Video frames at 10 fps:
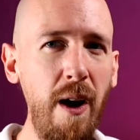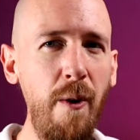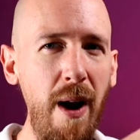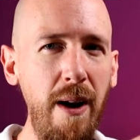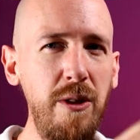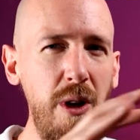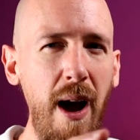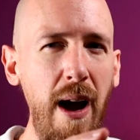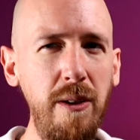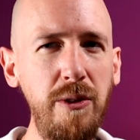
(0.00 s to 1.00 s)
it around your
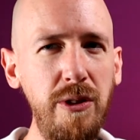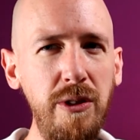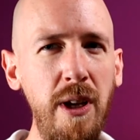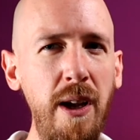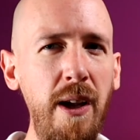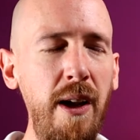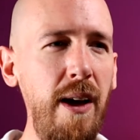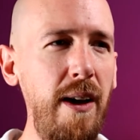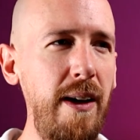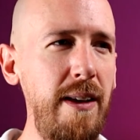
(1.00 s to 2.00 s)
house
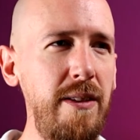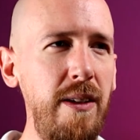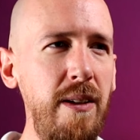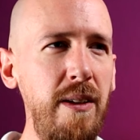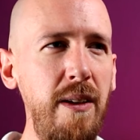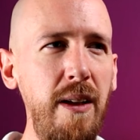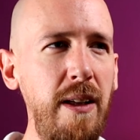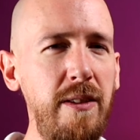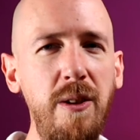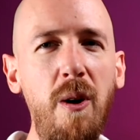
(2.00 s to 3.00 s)

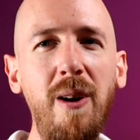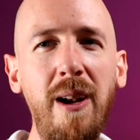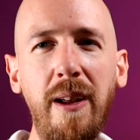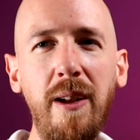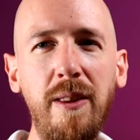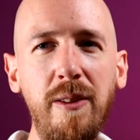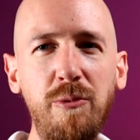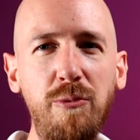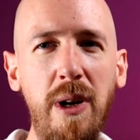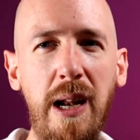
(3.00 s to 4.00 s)
it's not like
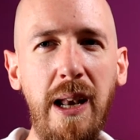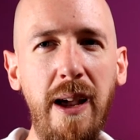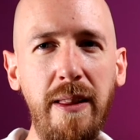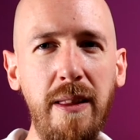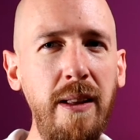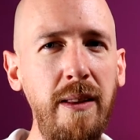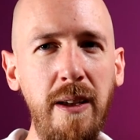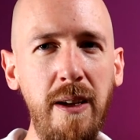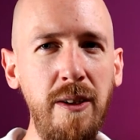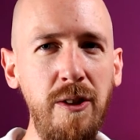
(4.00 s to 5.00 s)
this really light thing that
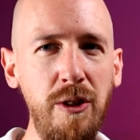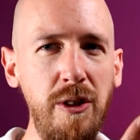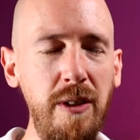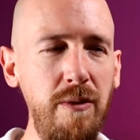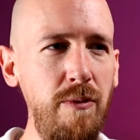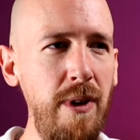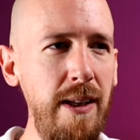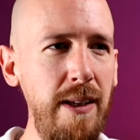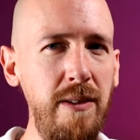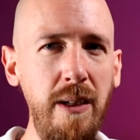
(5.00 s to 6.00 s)
you can just really
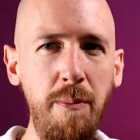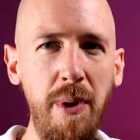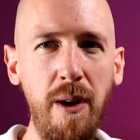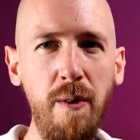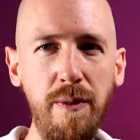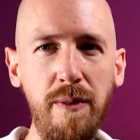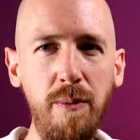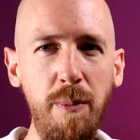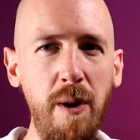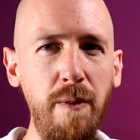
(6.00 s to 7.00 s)
easily pick off
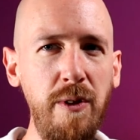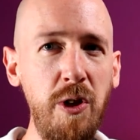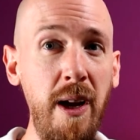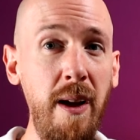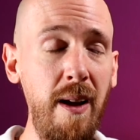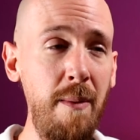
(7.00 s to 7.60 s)
the chair.